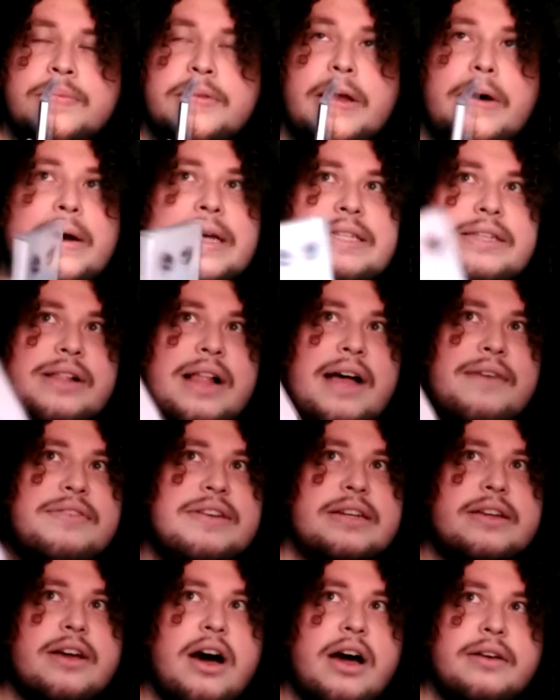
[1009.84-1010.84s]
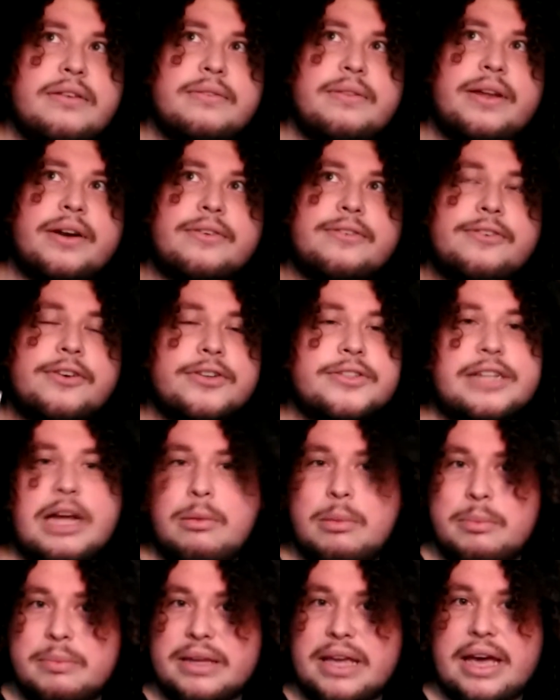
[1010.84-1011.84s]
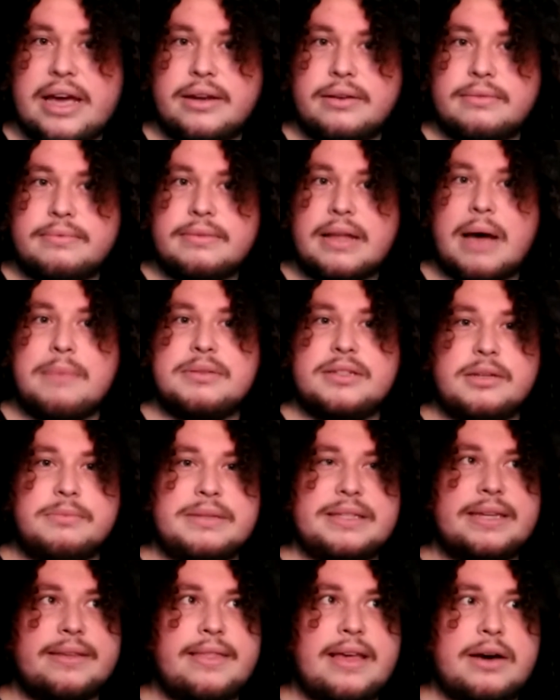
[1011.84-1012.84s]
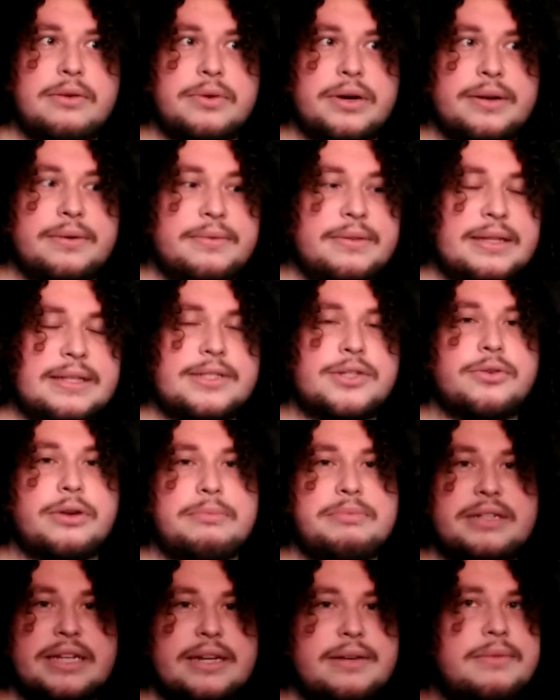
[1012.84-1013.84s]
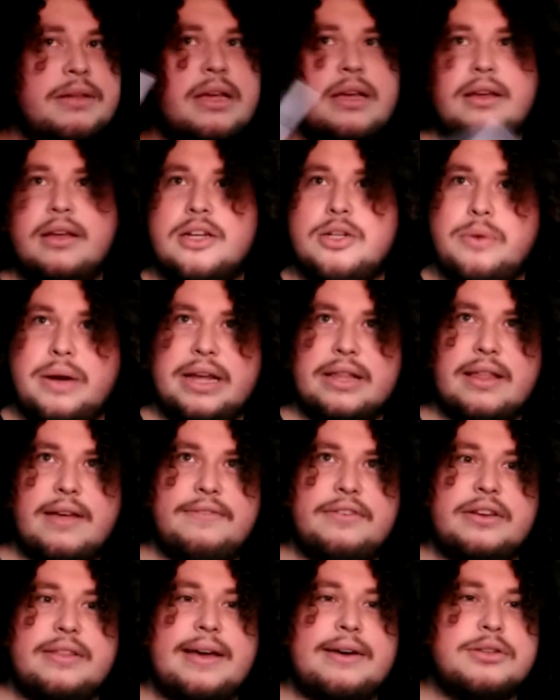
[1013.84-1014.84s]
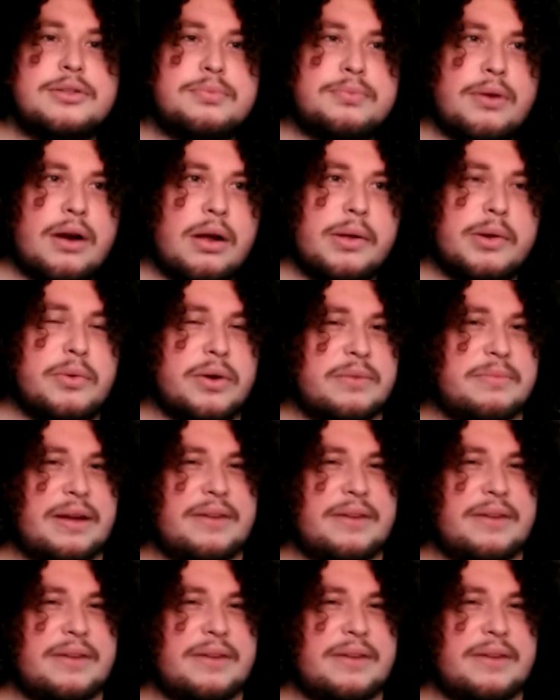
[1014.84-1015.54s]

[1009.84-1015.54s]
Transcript: no, I still haven't gotten their first album again. I'm still missing that one. It's Scripted, 2011. That was probably